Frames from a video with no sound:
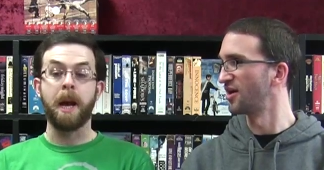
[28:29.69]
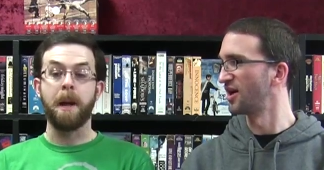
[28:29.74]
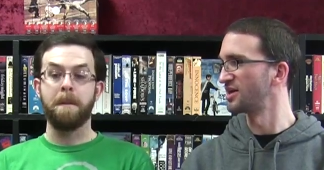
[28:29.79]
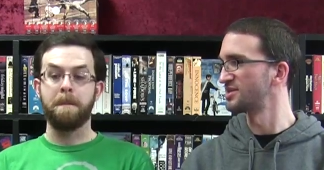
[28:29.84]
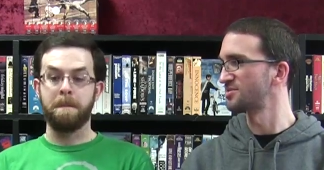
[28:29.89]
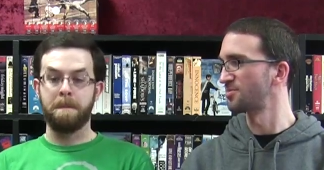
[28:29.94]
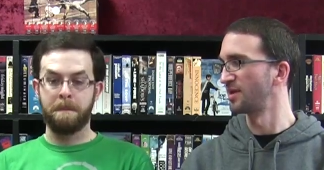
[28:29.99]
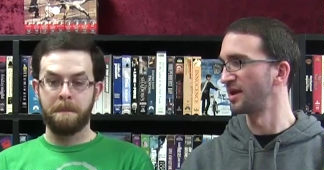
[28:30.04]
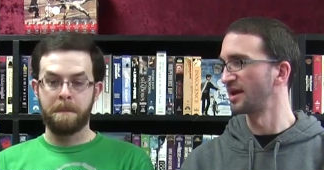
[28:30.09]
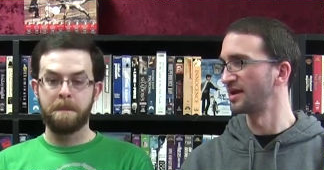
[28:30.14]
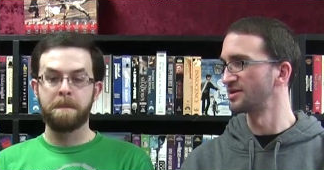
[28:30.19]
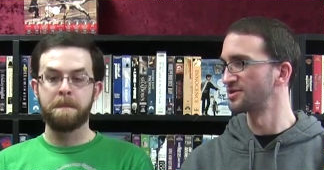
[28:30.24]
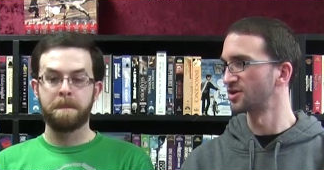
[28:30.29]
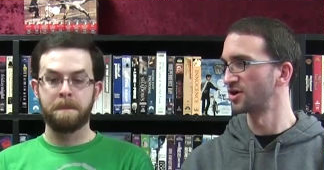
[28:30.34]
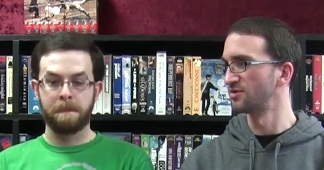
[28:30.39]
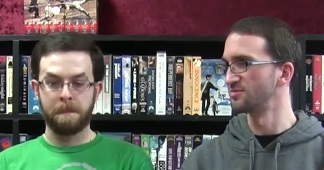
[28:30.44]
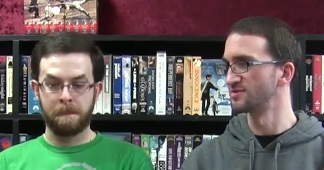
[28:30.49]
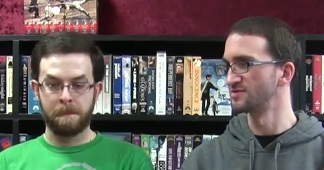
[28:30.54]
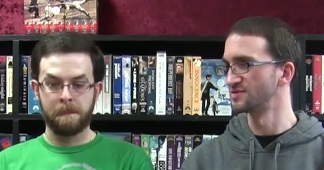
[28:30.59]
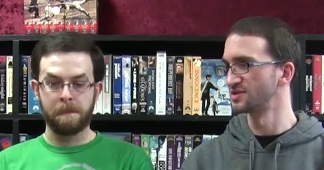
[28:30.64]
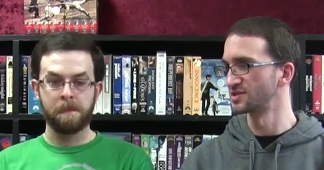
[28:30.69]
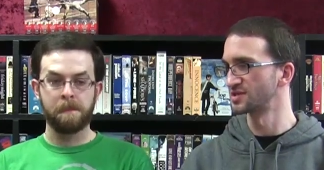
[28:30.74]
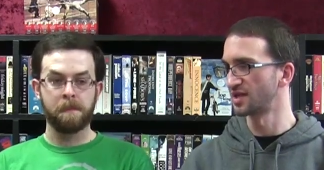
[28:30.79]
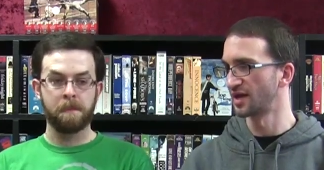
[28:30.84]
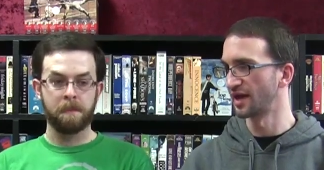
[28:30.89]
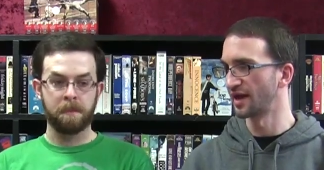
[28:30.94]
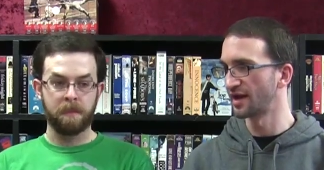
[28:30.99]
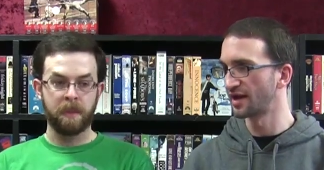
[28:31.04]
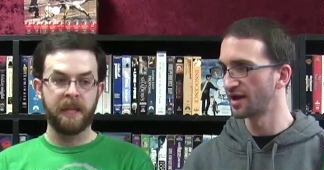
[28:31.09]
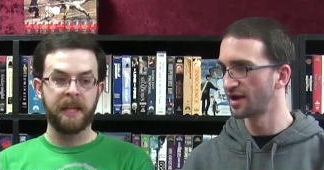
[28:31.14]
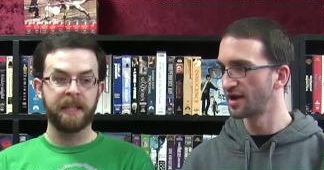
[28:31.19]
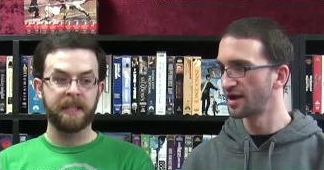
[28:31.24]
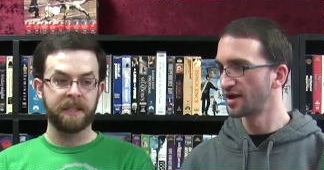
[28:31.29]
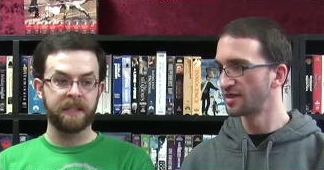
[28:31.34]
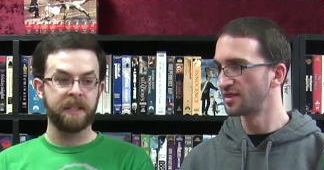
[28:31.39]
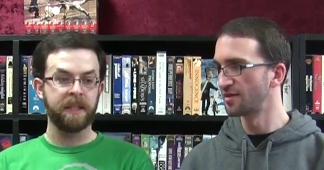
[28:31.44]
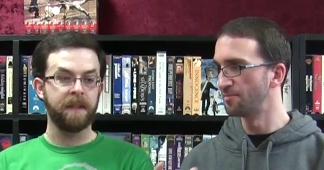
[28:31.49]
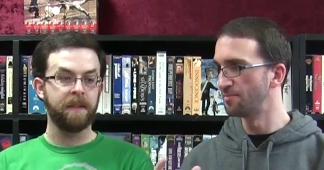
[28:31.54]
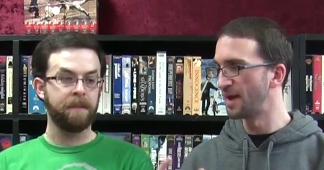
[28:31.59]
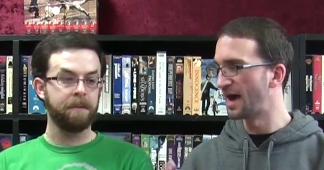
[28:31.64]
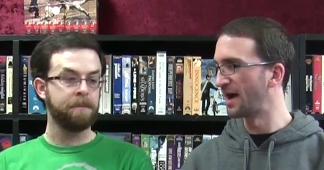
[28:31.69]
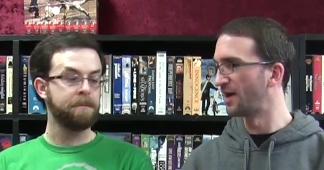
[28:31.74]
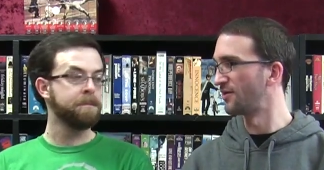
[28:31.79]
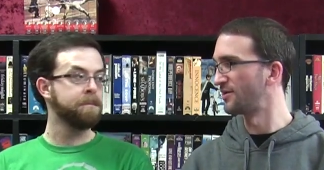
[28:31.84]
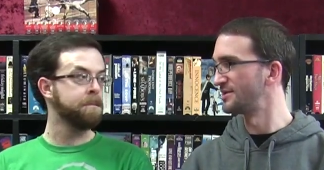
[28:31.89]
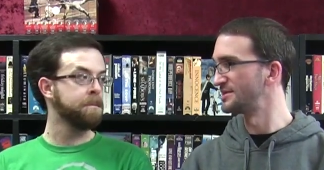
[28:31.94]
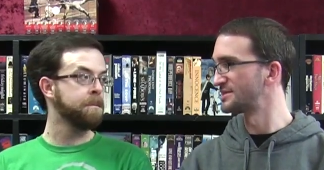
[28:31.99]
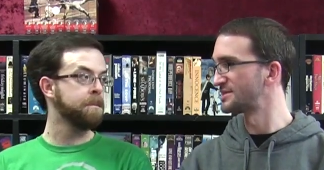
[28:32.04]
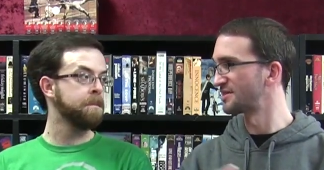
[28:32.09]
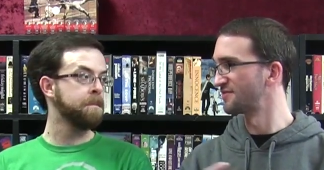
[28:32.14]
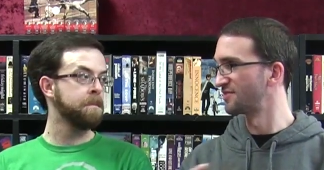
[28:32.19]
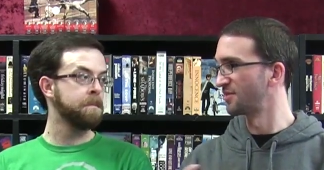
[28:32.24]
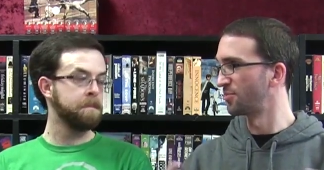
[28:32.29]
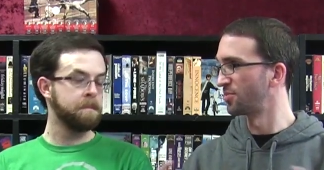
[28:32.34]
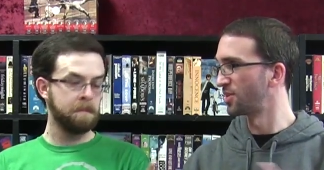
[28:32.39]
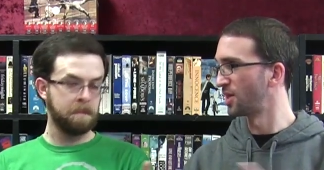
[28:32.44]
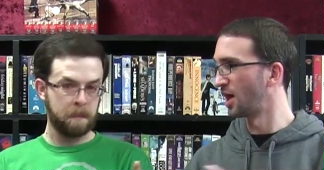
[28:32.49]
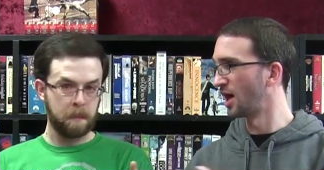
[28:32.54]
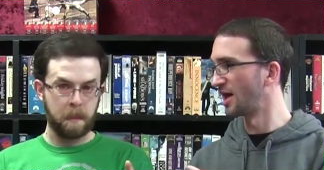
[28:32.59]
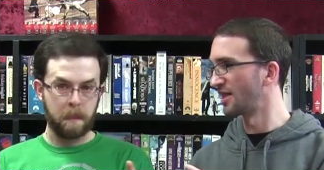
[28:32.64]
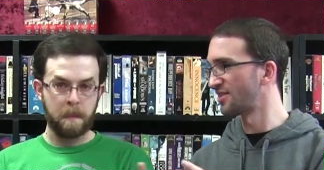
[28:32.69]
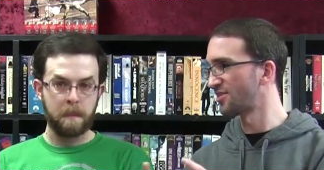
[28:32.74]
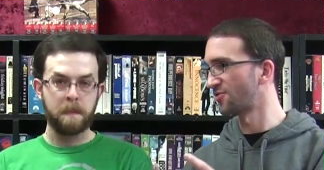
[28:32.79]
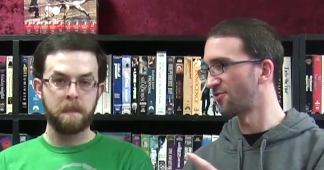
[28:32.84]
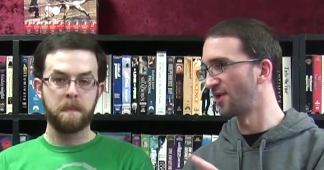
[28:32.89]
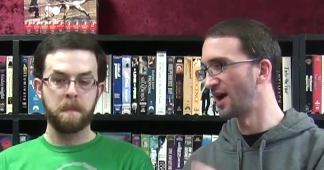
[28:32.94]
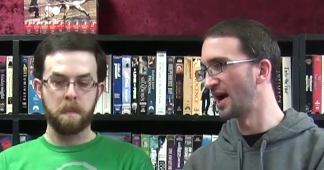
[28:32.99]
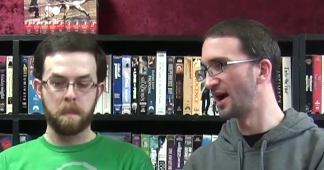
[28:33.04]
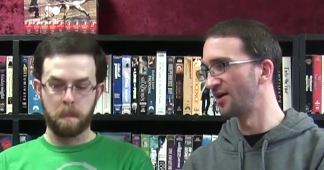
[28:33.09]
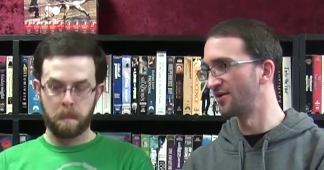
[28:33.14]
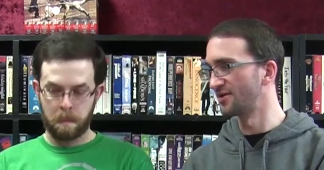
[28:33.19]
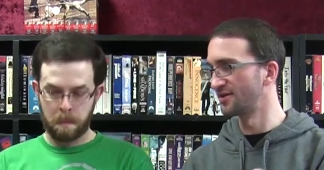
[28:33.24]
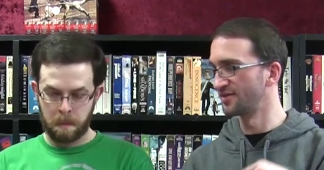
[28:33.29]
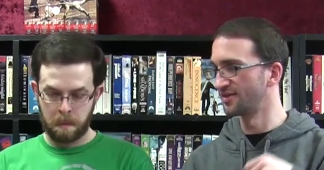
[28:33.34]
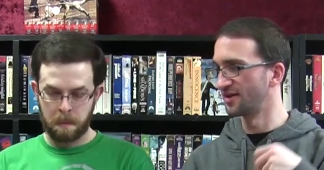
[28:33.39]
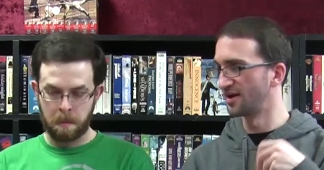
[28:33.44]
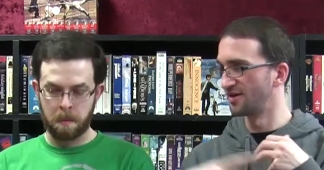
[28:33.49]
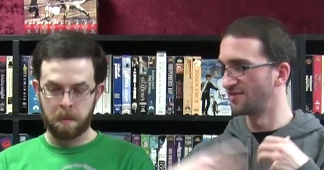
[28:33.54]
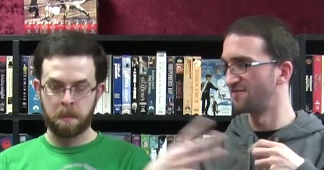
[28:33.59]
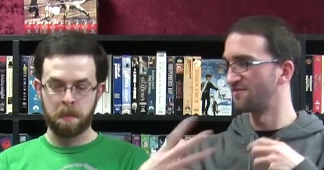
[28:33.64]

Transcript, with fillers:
Speaker 1: you ask me, in terms of just like the that. balance of the plot throughout mm-hmm. and the mm-hmm.